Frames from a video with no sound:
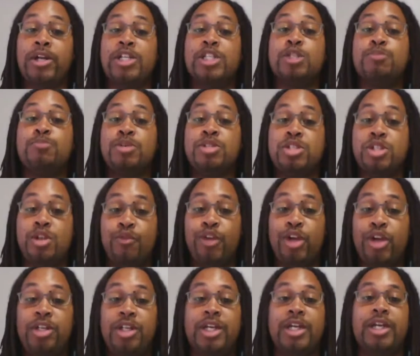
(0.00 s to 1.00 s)

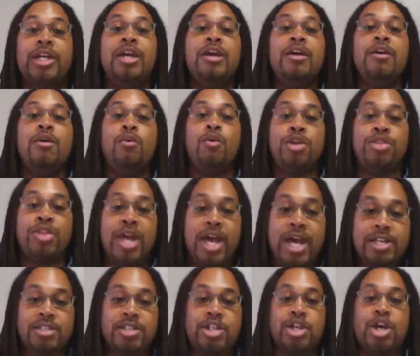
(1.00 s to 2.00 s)
specifically with
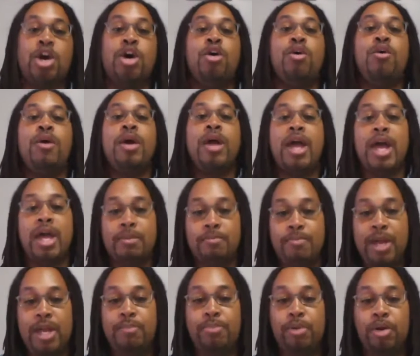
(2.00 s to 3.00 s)
SEO and
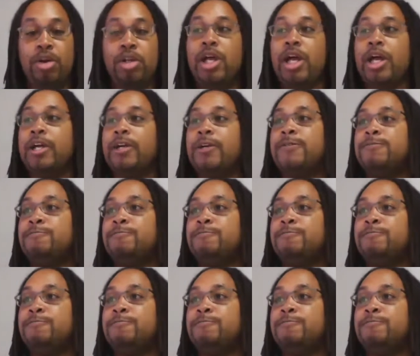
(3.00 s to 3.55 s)
pay-per-click.